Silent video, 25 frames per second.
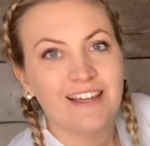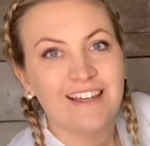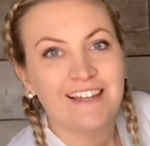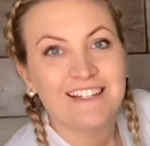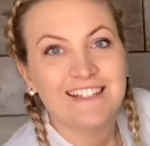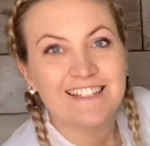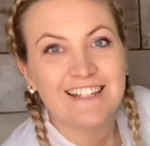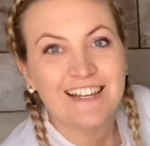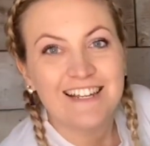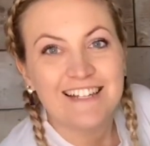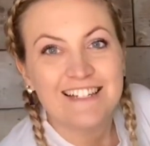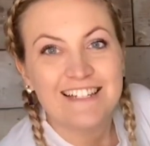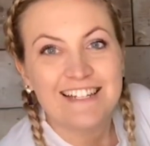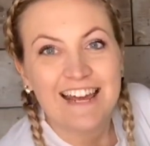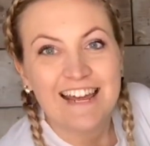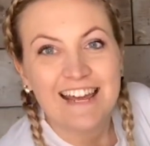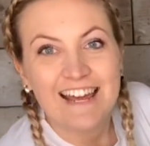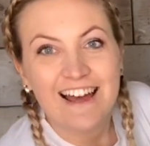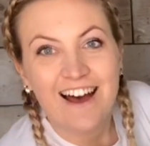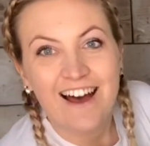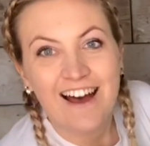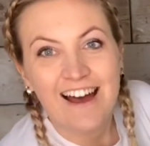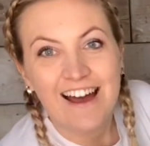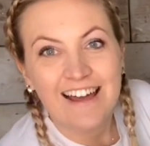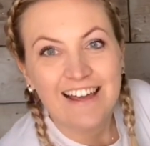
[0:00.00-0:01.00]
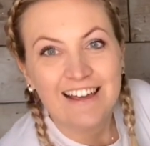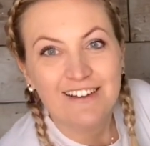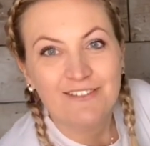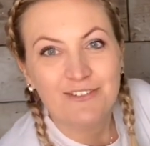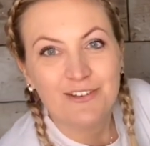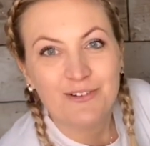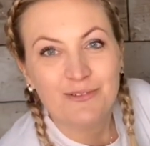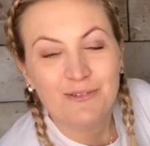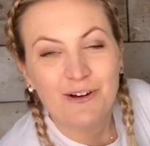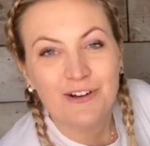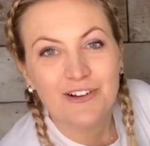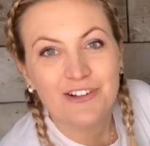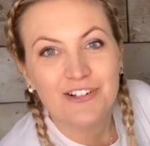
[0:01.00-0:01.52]
So say hi if you're
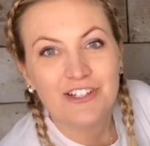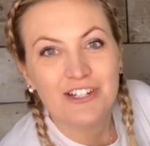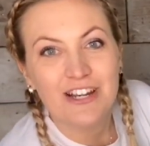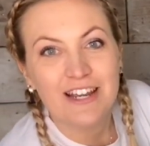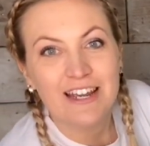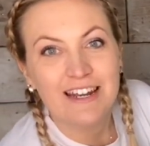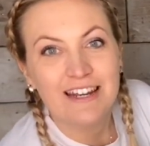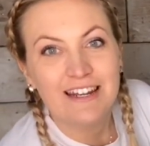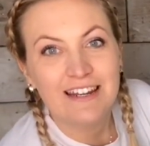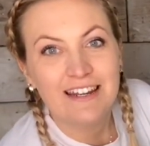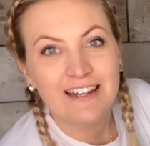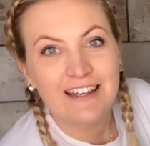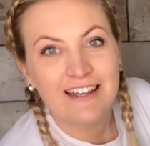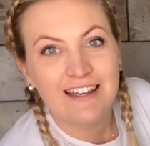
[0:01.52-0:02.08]
watching.